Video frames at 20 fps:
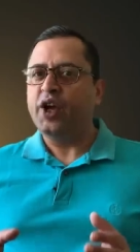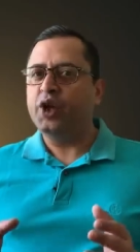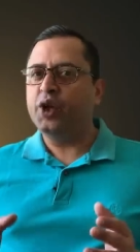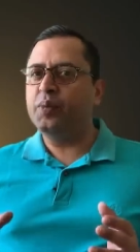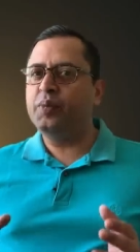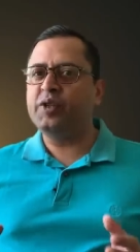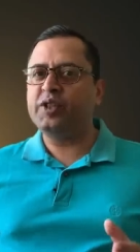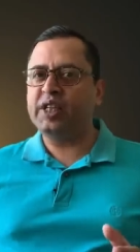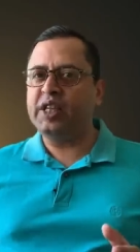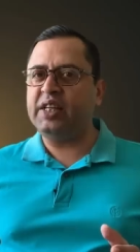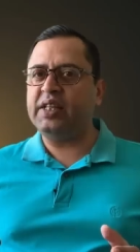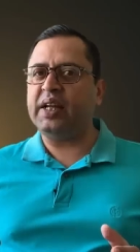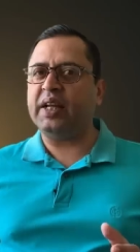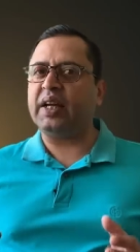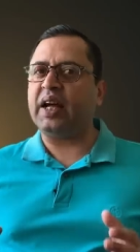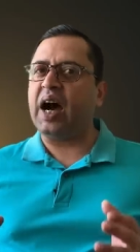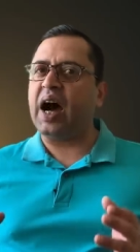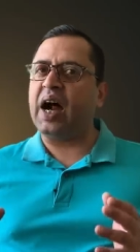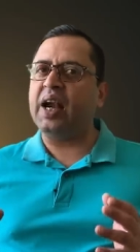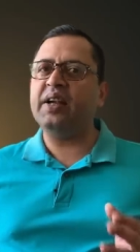you will see
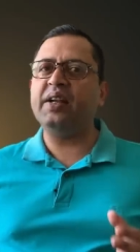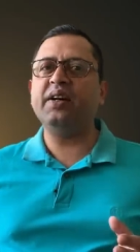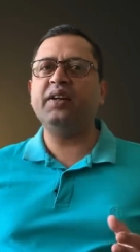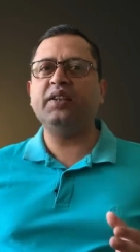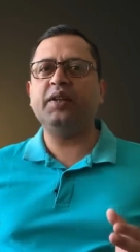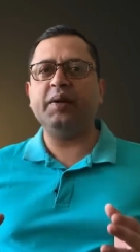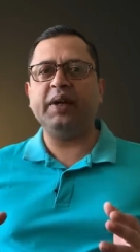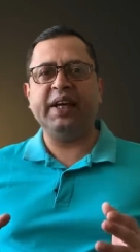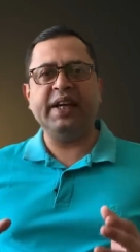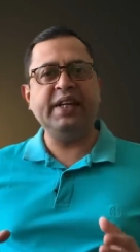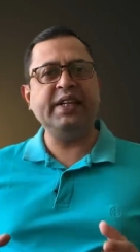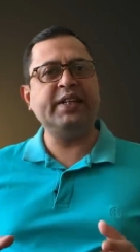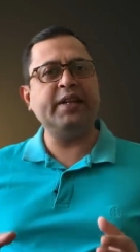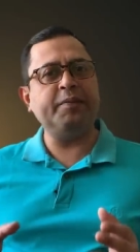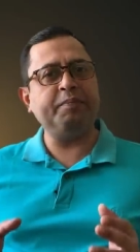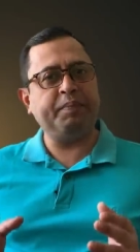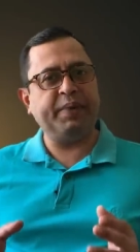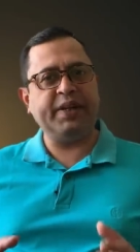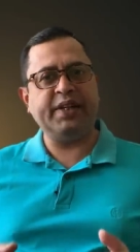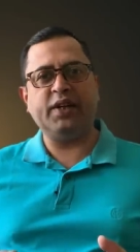that under the
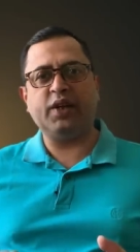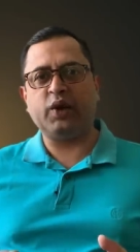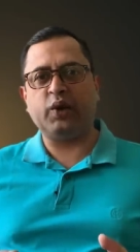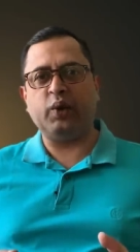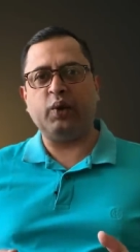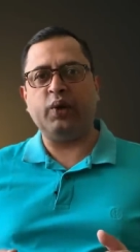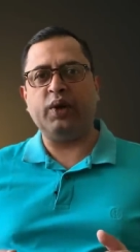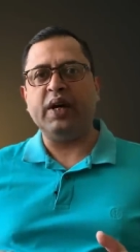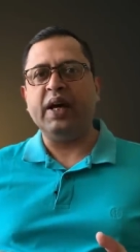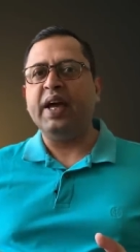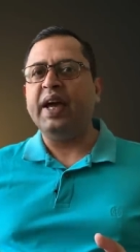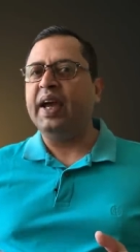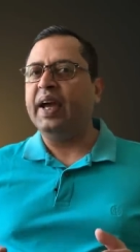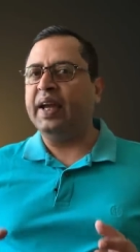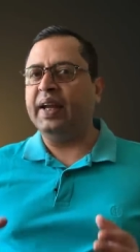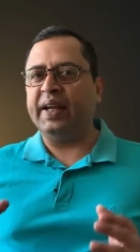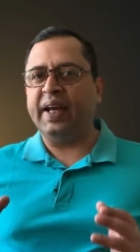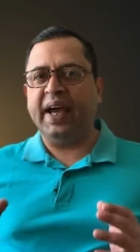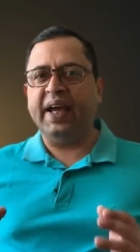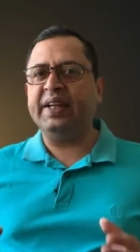Indian Penal Code
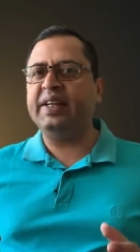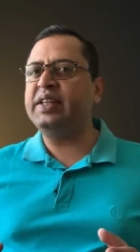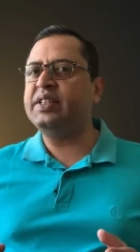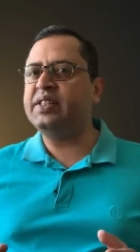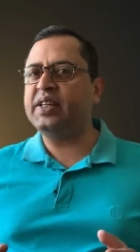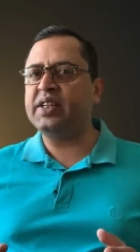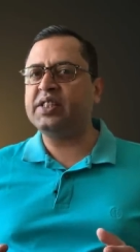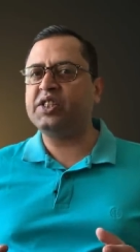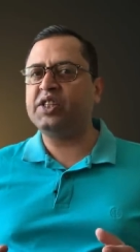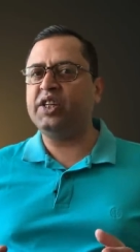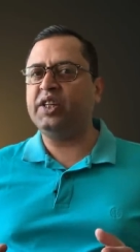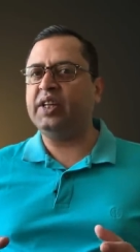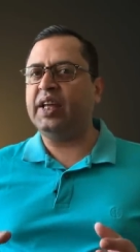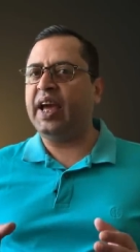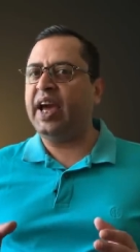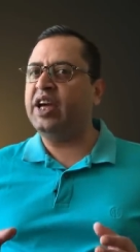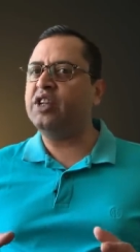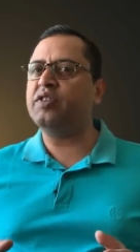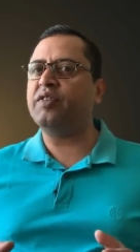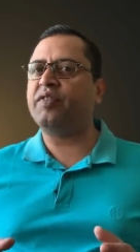in 1860,
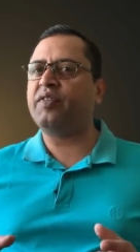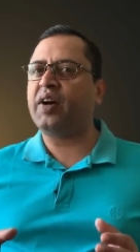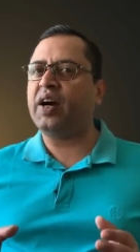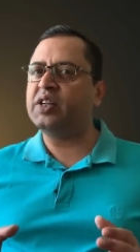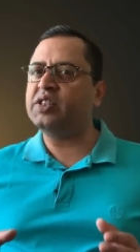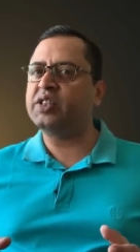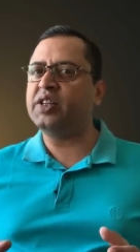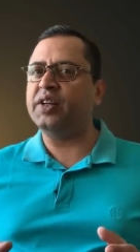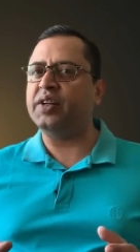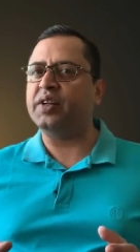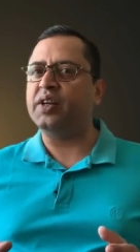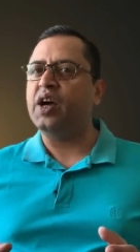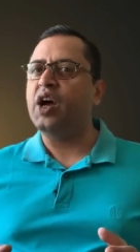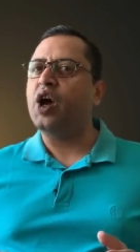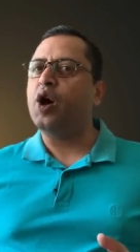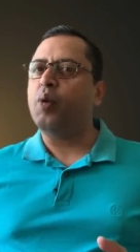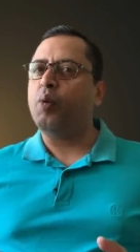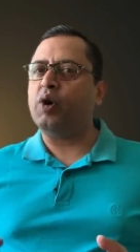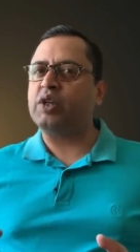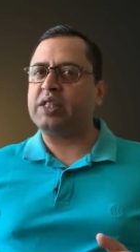the age of consent
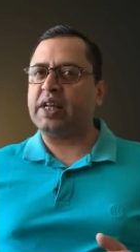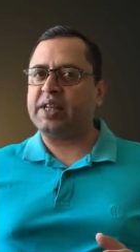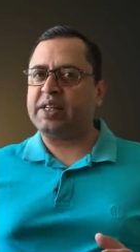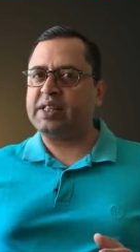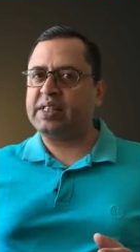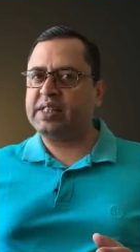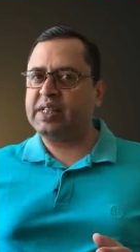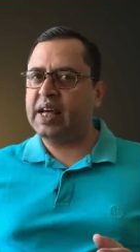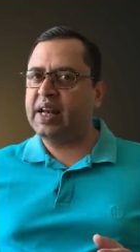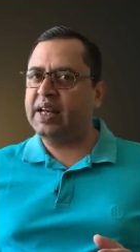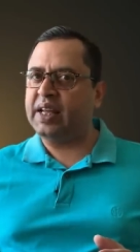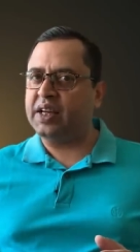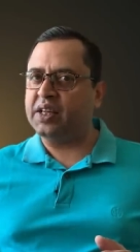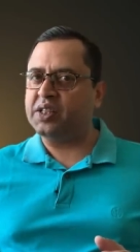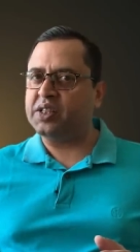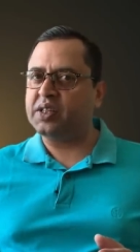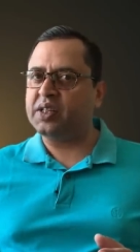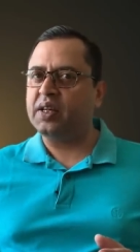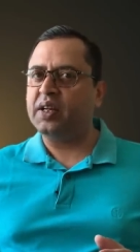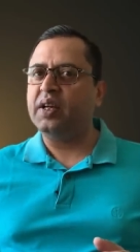was at 10
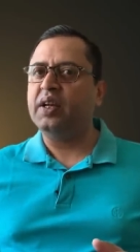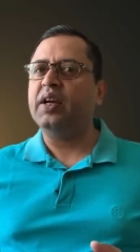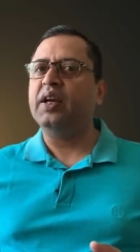years.